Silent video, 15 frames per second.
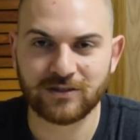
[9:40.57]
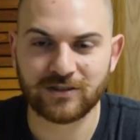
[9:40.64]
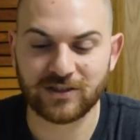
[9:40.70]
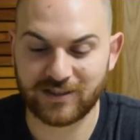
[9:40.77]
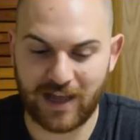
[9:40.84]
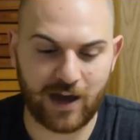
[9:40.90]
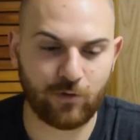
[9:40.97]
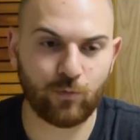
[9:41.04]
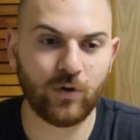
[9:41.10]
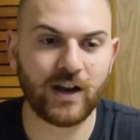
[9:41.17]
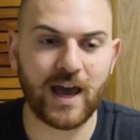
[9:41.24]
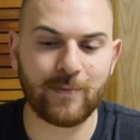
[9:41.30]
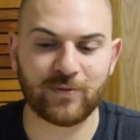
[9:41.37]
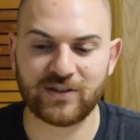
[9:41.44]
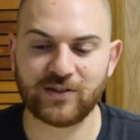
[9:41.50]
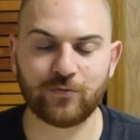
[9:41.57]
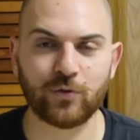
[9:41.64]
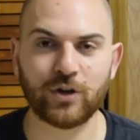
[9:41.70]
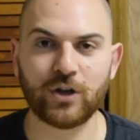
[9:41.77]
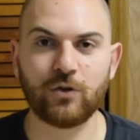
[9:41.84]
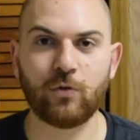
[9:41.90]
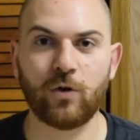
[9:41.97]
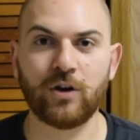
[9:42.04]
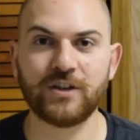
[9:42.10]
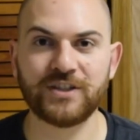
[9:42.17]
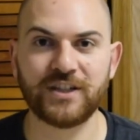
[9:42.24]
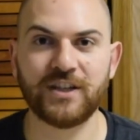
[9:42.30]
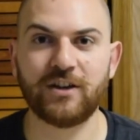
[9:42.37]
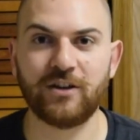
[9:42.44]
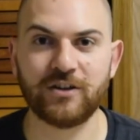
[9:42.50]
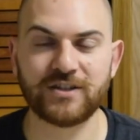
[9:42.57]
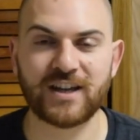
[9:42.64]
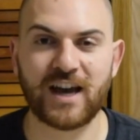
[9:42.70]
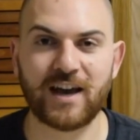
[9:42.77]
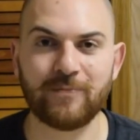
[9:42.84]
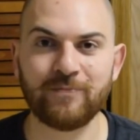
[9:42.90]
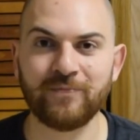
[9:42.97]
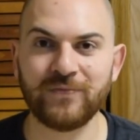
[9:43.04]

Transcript: Because now, what happens if we're in quarantine all the time,